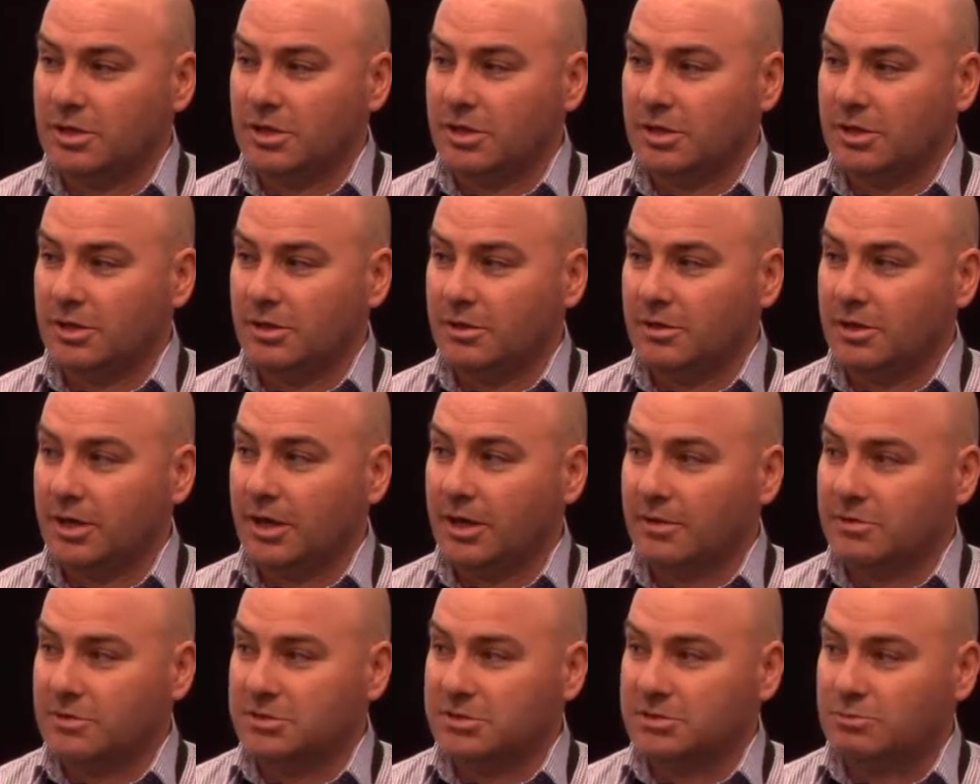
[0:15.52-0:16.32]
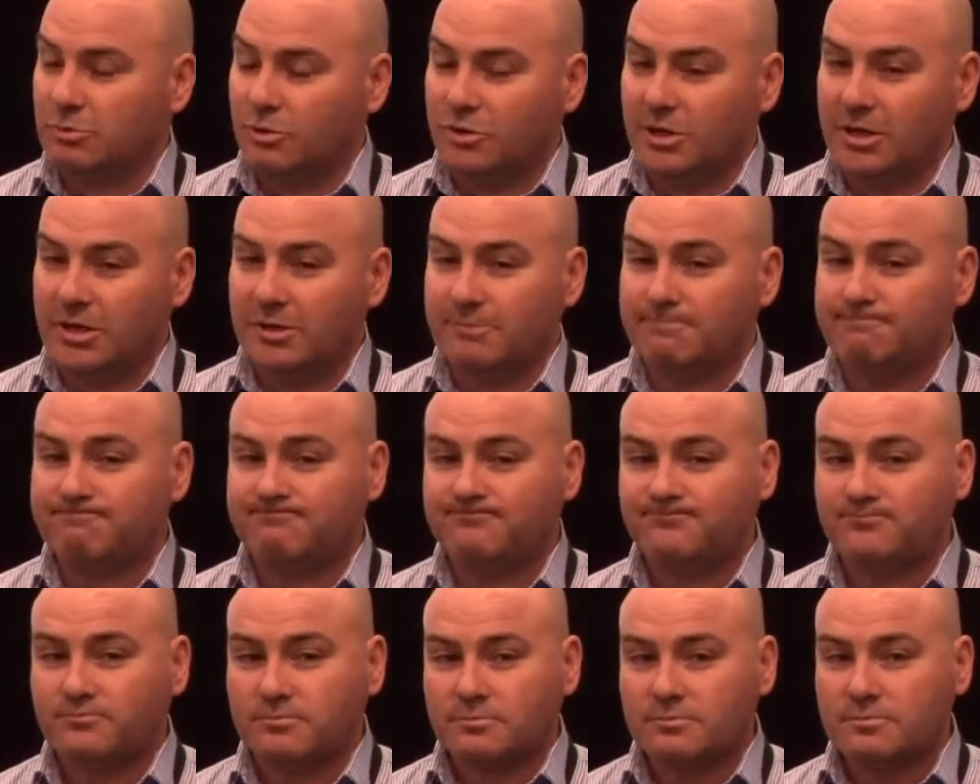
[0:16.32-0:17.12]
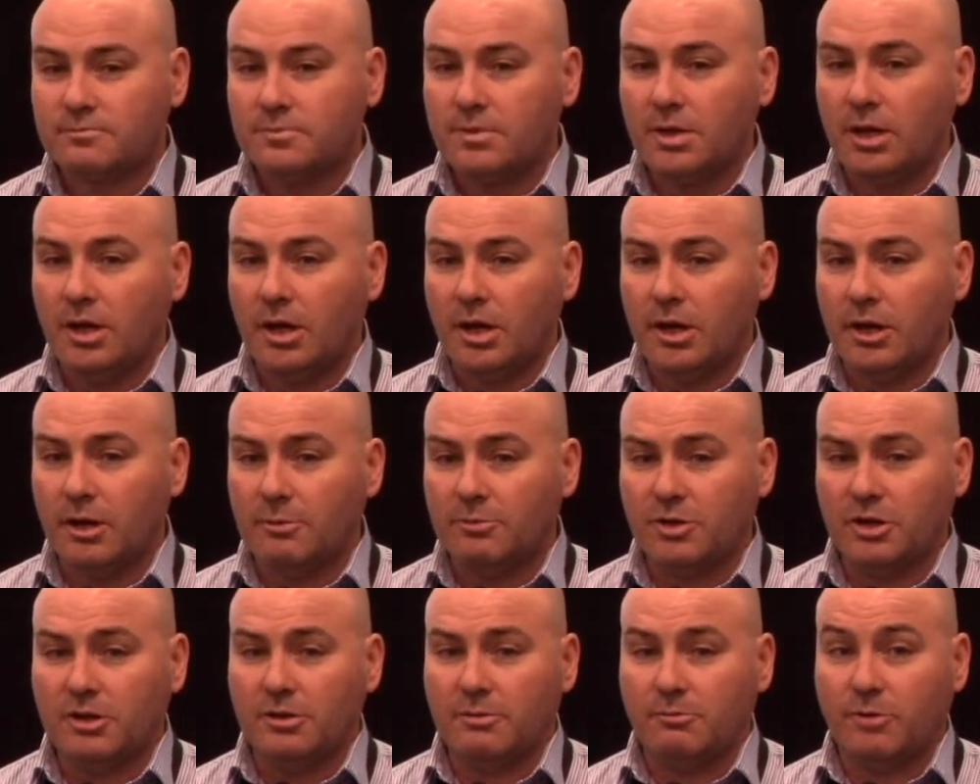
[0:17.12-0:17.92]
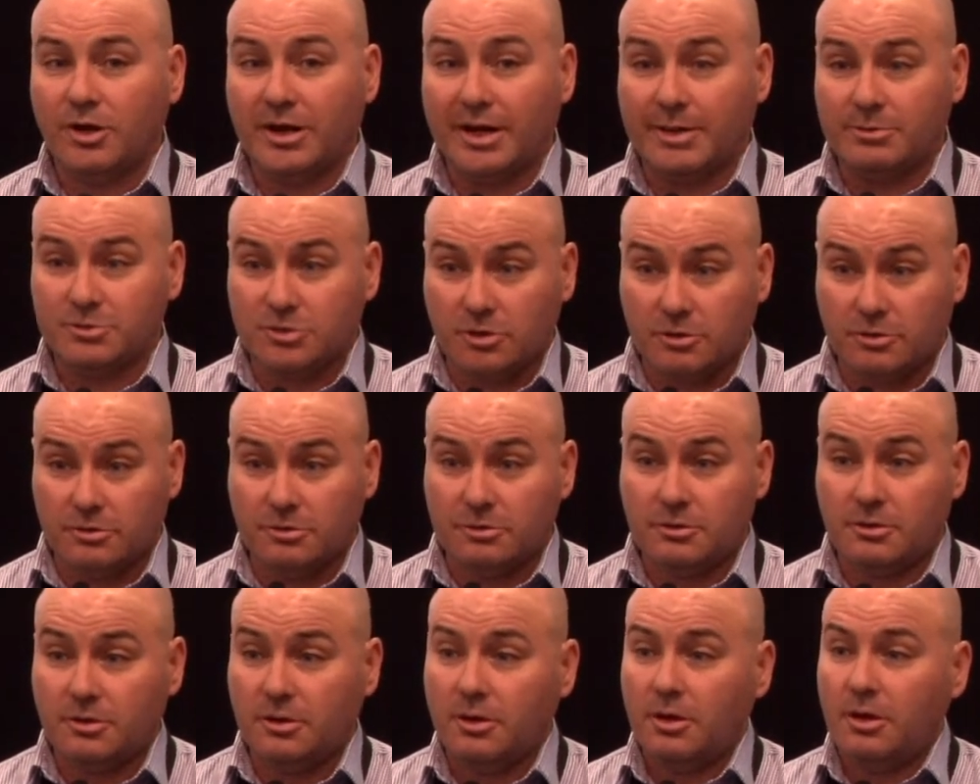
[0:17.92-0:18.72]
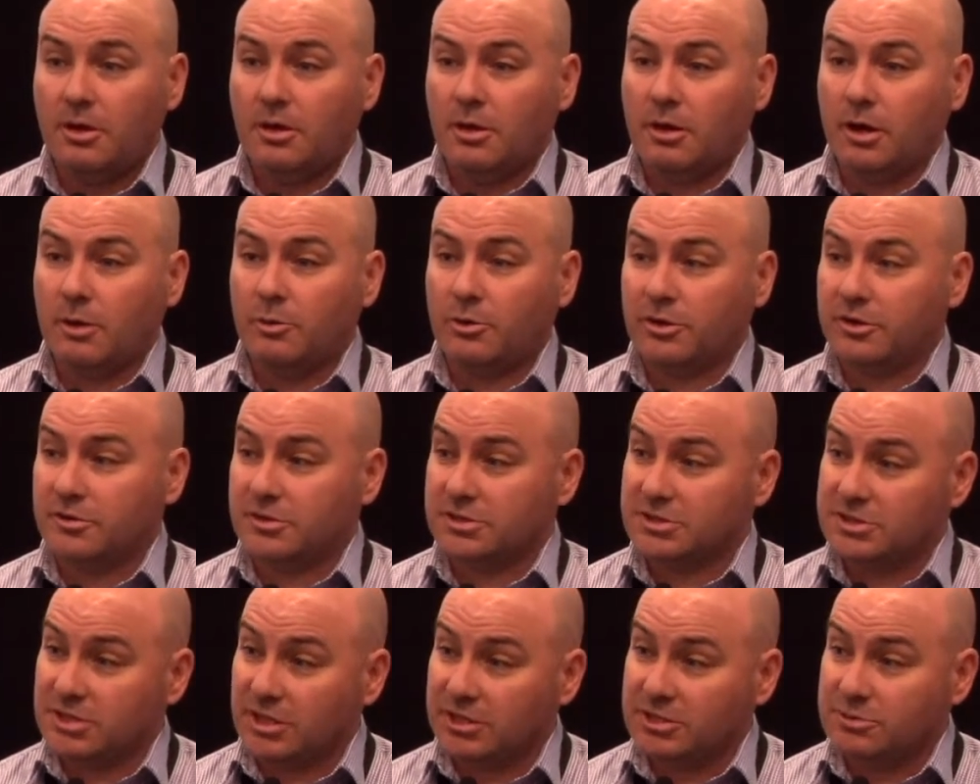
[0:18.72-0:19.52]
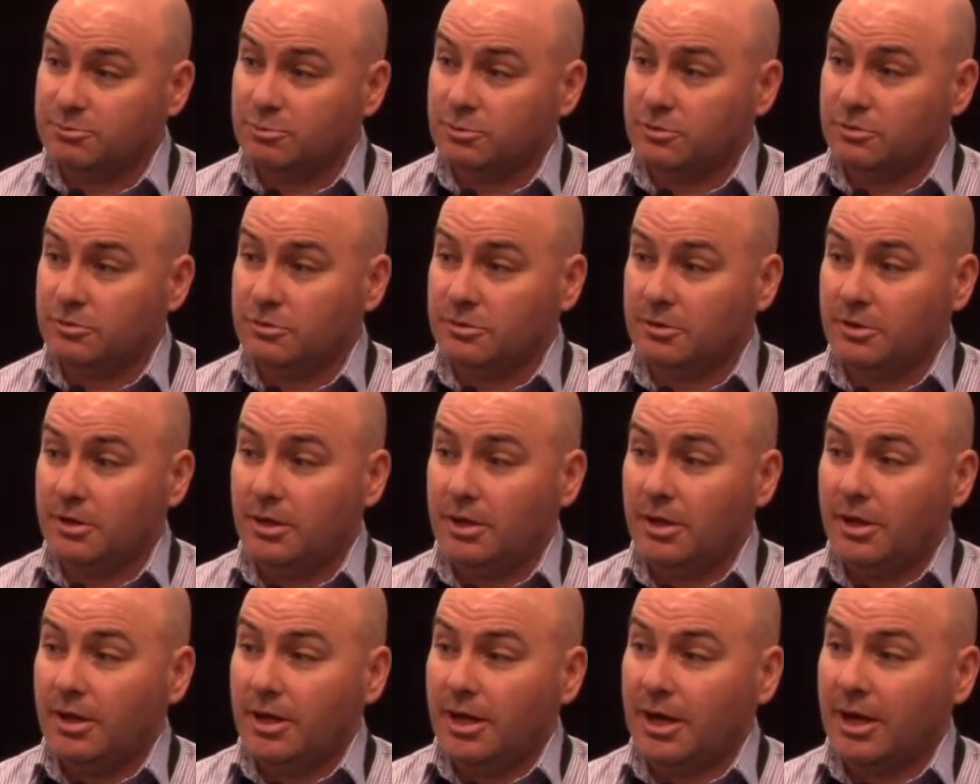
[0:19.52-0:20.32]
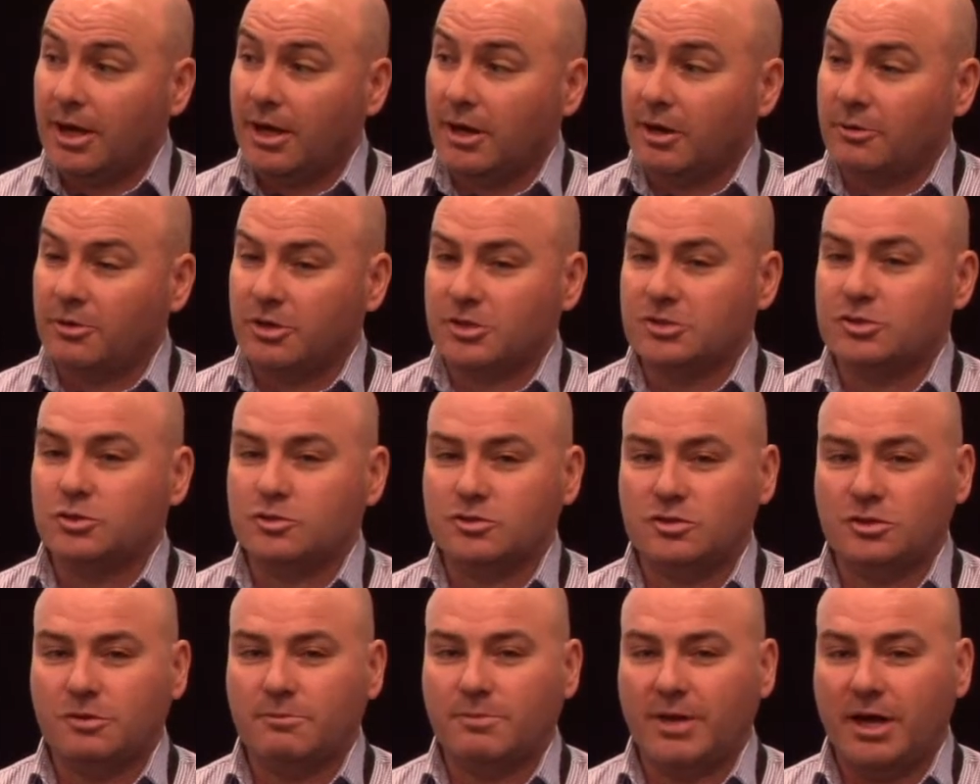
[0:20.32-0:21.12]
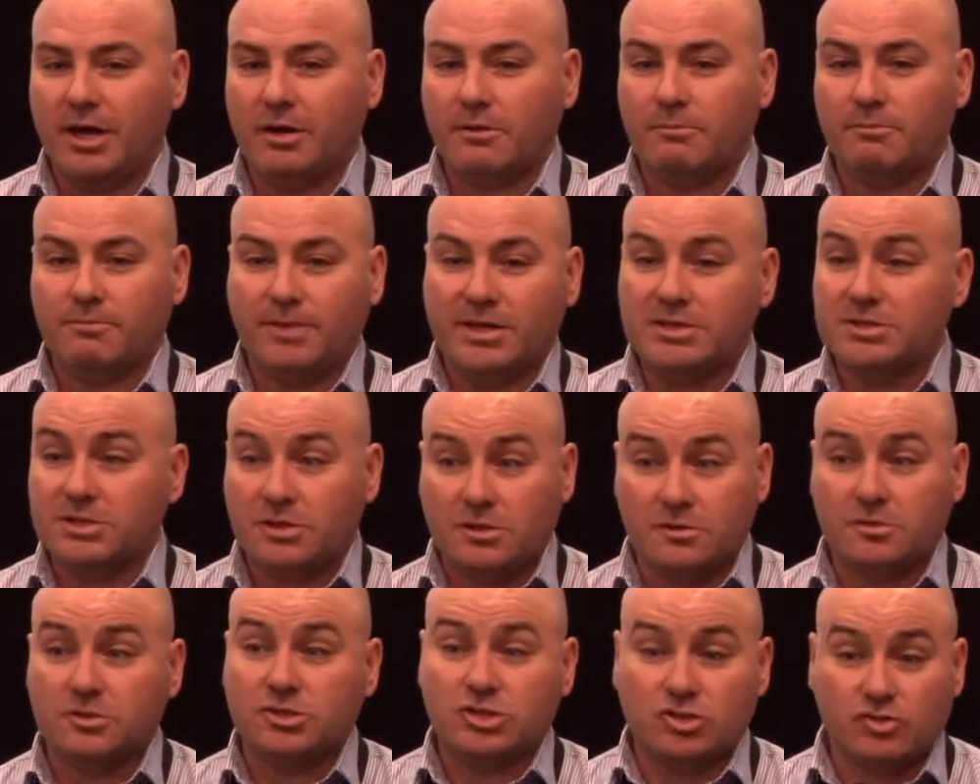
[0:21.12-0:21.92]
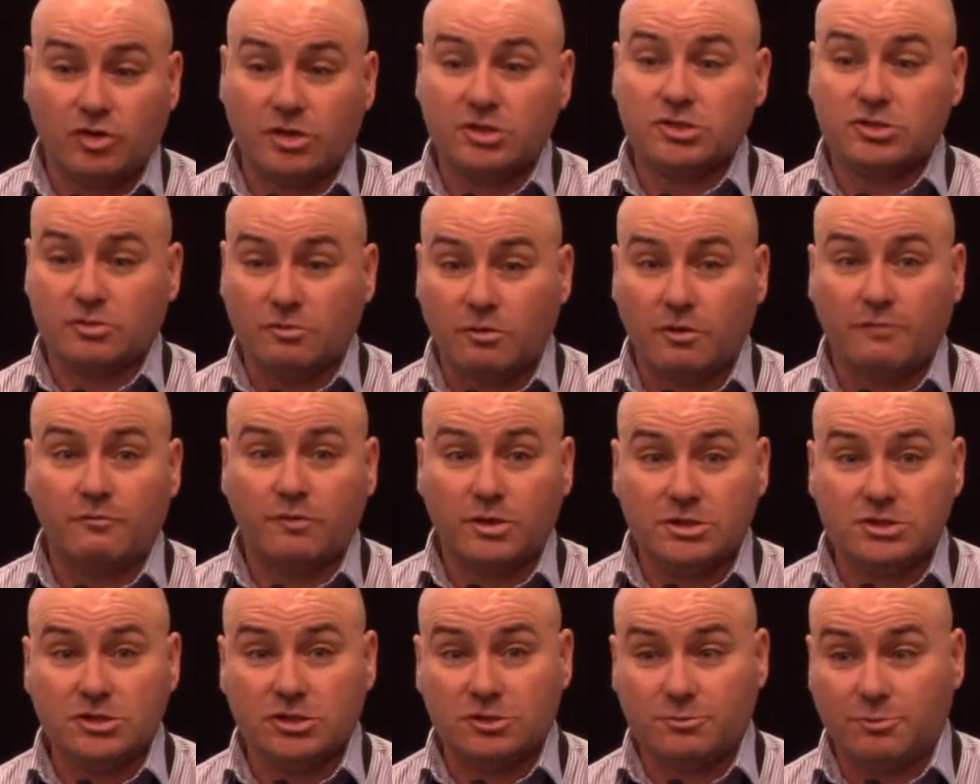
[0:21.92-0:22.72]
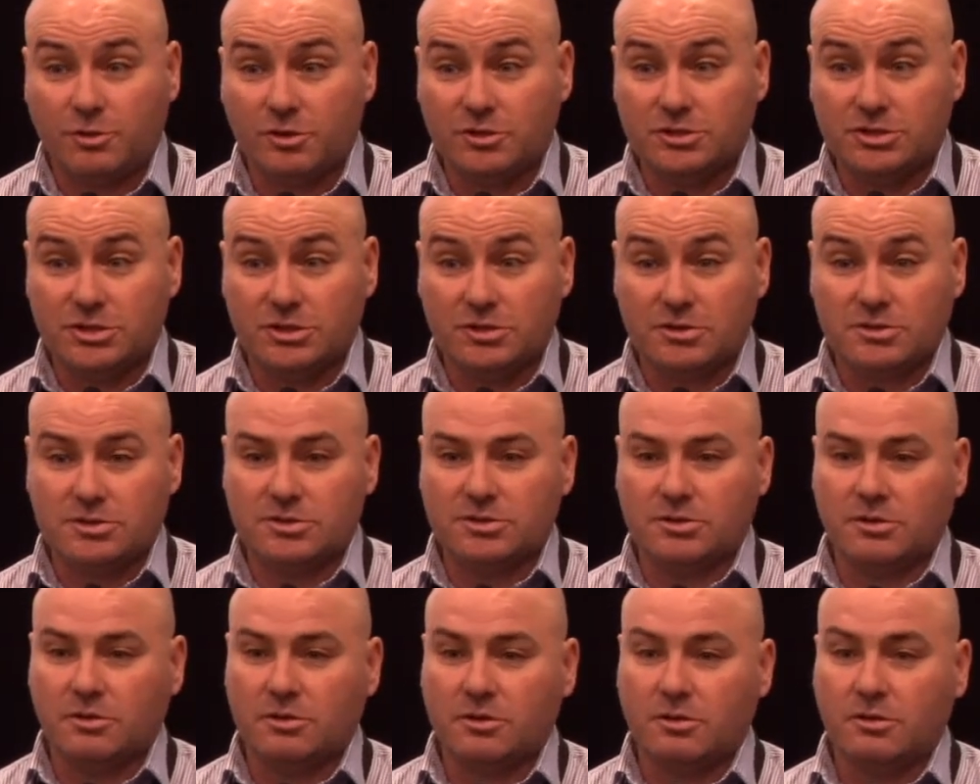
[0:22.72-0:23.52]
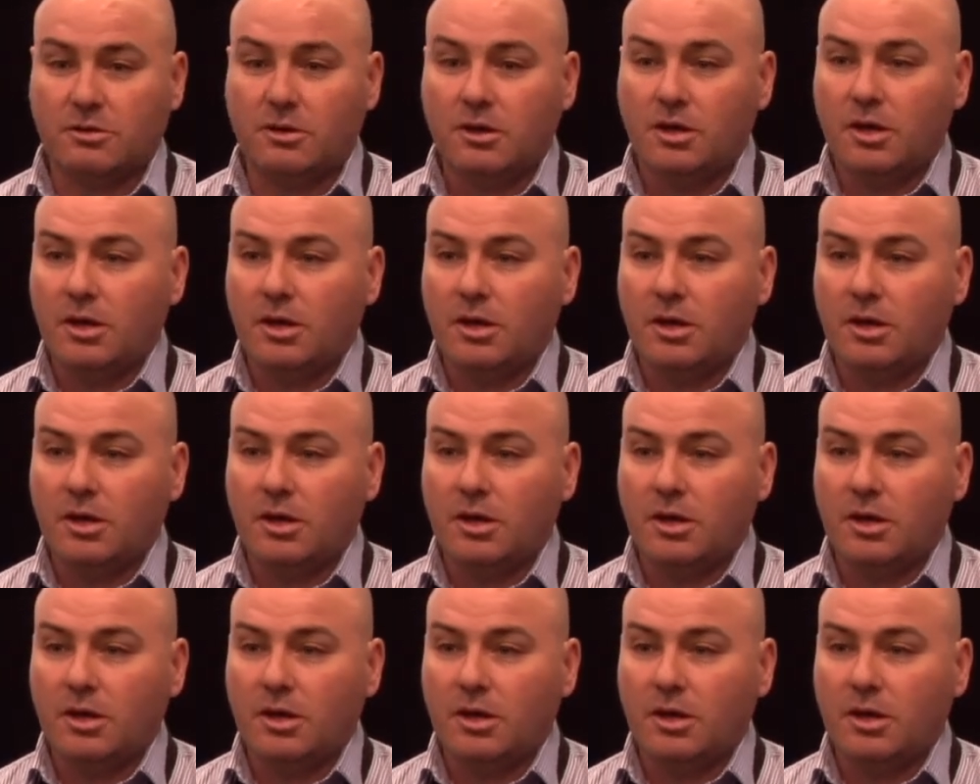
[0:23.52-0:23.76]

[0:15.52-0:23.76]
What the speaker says: here this morning. And my name's Luke, I work at the SACE board. I'm going to talk to you about basically the structure of research projects. So